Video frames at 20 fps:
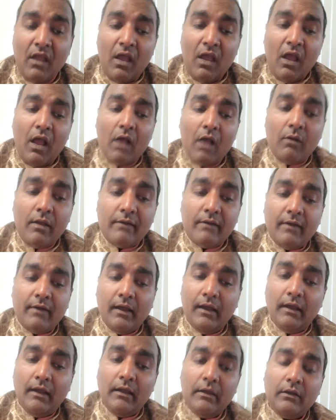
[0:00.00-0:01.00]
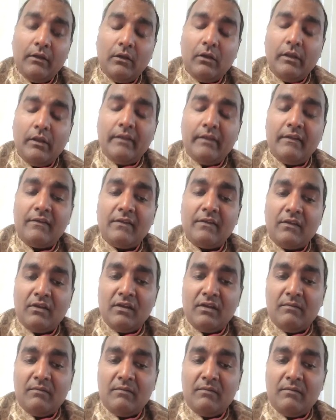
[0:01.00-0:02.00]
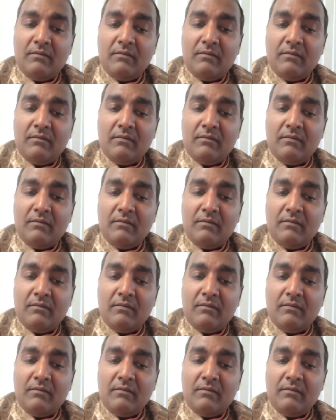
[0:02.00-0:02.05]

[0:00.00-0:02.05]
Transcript: However, it is synonymous